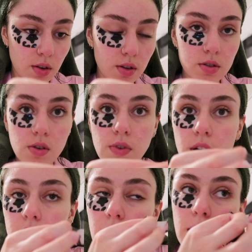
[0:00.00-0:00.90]
These are
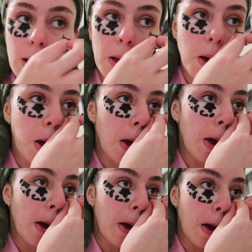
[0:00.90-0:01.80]
very
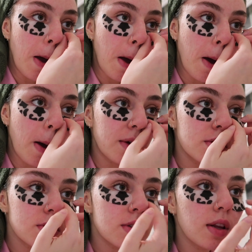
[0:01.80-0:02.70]

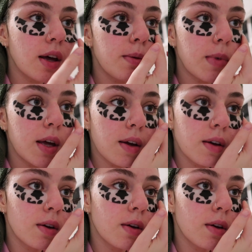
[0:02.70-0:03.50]
slimy.